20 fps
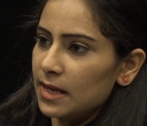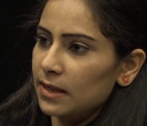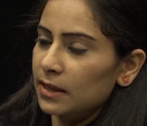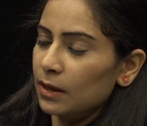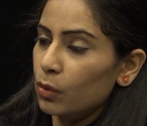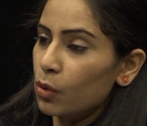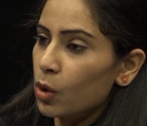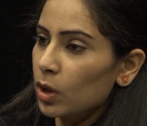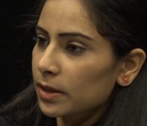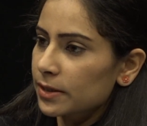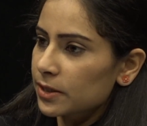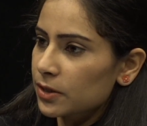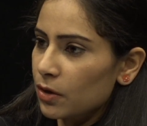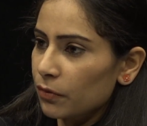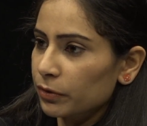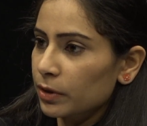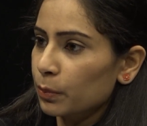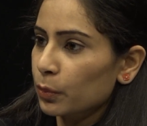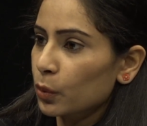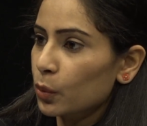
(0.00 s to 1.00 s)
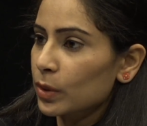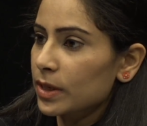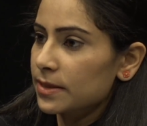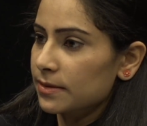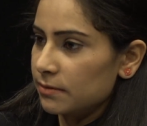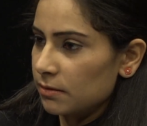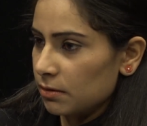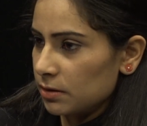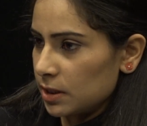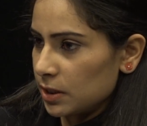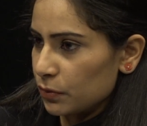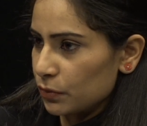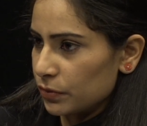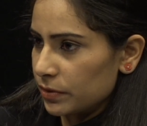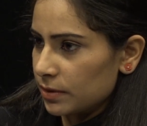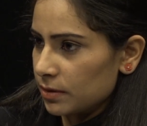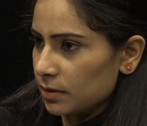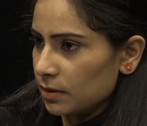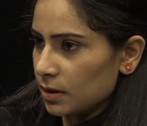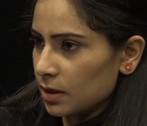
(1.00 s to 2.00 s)
and the quality of the bone is
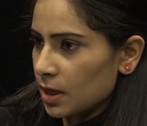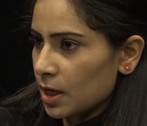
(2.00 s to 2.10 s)
reduced.